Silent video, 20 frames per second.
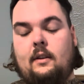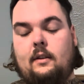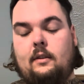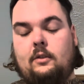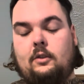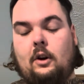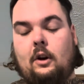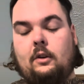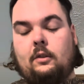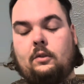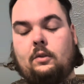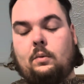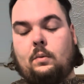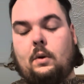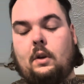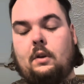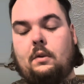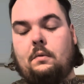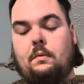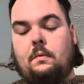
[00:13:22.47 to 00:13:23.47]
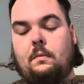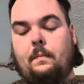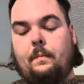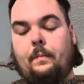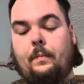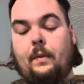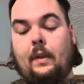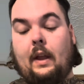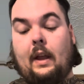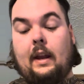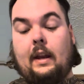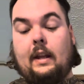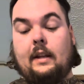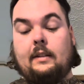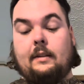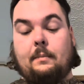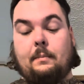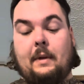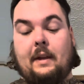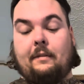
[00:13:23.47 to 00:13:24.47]
Gerald Swindle. And he's
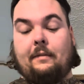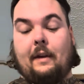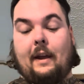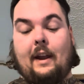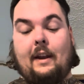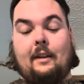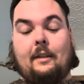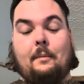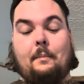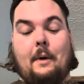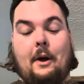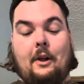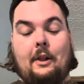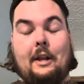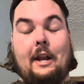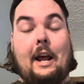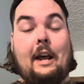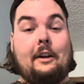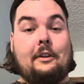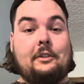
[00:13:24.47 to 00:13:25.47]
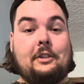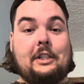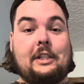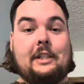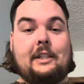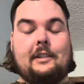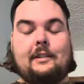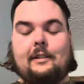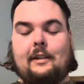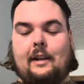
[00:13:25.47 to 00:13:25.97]
a big fan of the ball and out jig.